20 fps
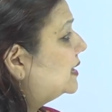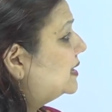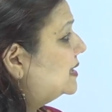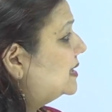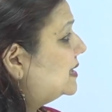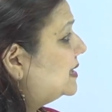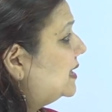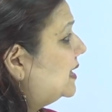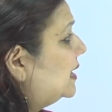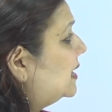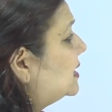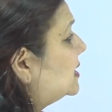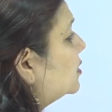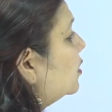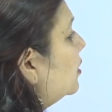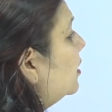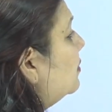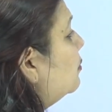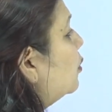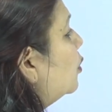disease
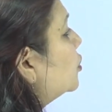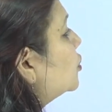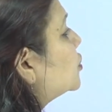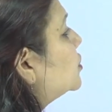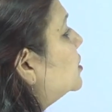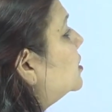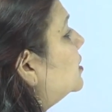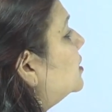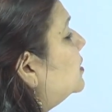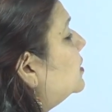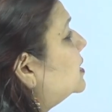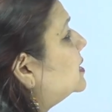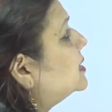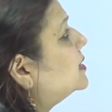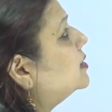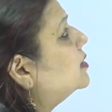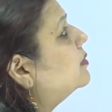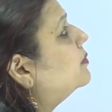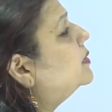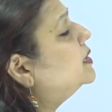or emotional
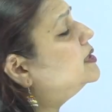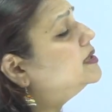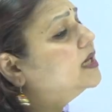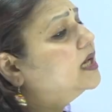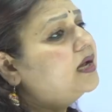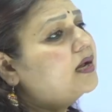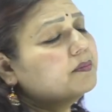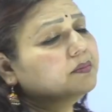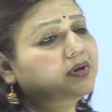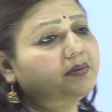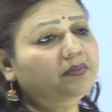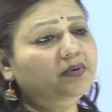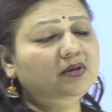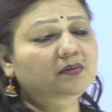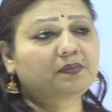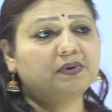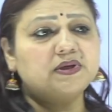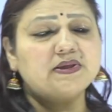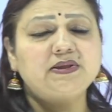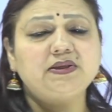disturbance. Maybe the
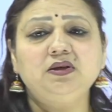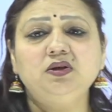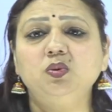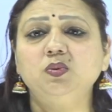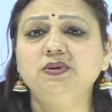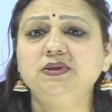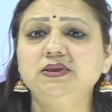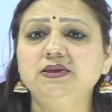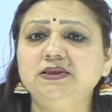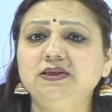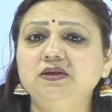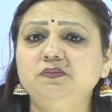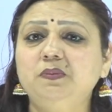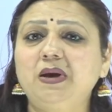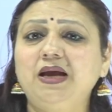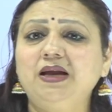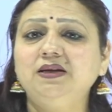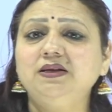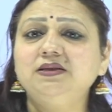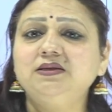person loses his
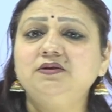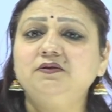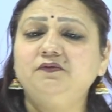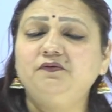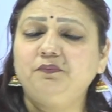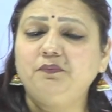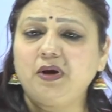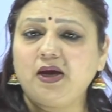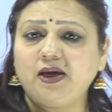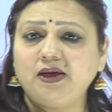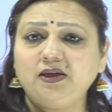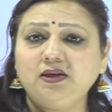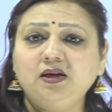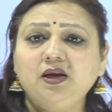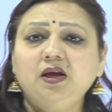balance of mind,